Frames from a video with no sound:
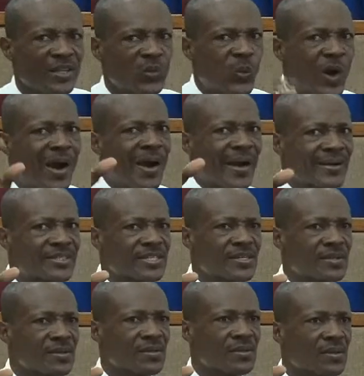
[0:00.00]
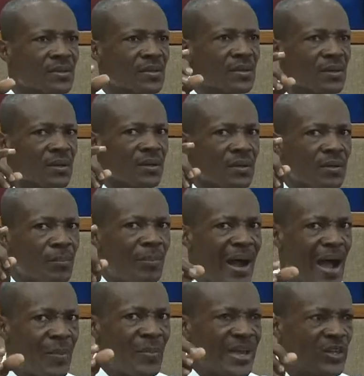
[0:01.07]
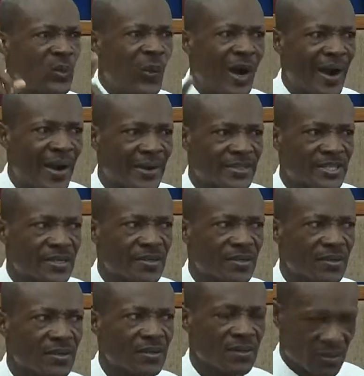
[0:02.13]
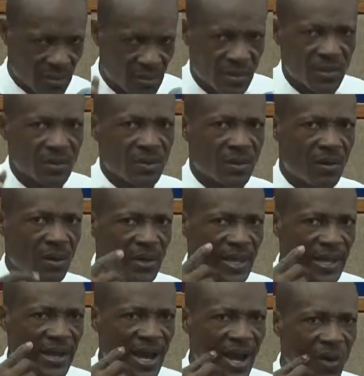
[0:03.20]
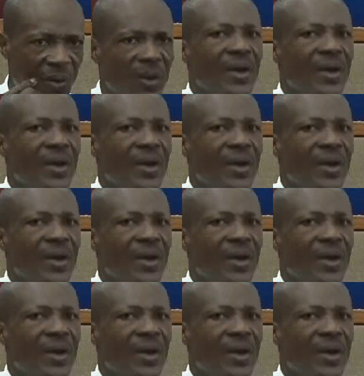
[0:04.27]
worked. Bam, it worked. Okay, now,